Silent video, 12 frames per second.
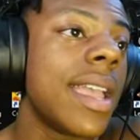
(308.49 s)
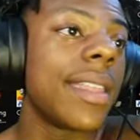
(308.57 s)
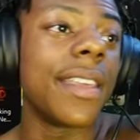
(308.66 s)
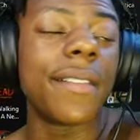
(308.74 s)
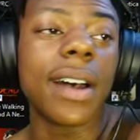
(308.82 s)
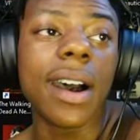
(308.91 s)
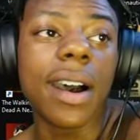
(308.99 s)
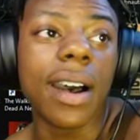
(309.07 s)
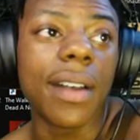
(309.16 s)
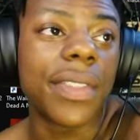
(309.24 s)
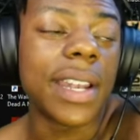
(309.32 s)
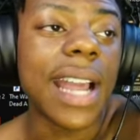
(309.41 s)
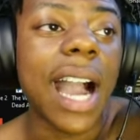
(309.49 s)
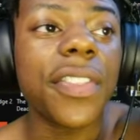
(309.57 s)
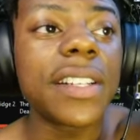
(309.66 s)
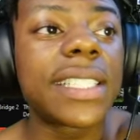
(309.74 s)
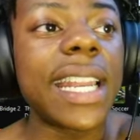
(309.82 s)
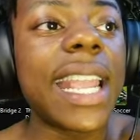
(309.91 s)
The uh, the
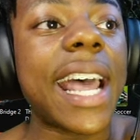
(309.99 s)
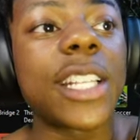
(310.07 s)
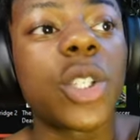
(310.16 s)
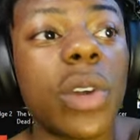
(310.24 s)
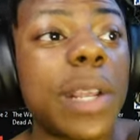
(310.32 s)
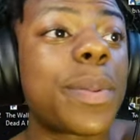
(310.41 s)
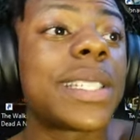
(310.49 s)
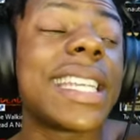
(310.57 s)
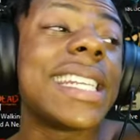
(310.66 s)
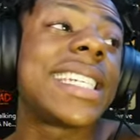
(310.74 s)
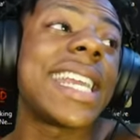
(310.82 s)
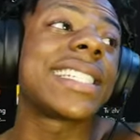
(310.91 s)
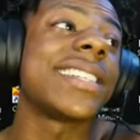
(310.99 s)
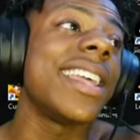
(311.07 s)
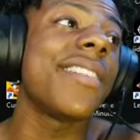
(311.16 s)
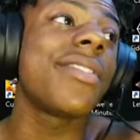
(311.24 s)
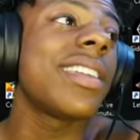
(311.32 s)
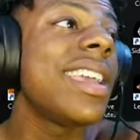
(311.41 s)
doctor said he LJ had a 20% chance of
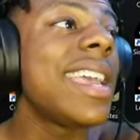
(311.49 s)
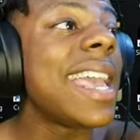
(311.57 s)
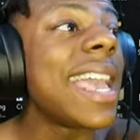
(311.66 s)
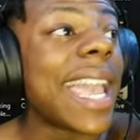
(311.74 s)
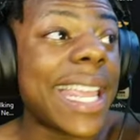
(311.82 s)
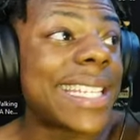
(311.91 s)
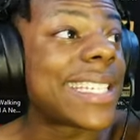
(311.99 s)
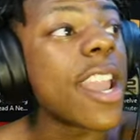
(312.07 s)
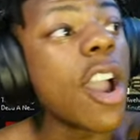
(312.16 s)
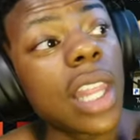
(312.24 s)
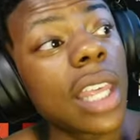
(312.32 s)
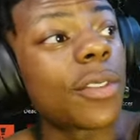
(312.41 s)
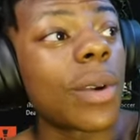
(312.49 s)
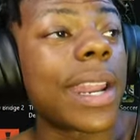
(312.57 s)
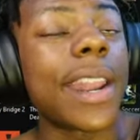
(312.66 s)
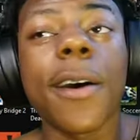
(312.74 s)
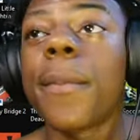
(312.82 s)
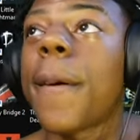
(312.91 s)
living, and he's still living right
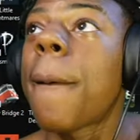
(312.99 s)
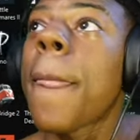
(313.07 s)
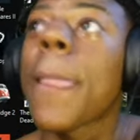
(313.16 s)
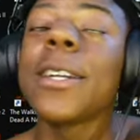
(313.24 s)
now, bro.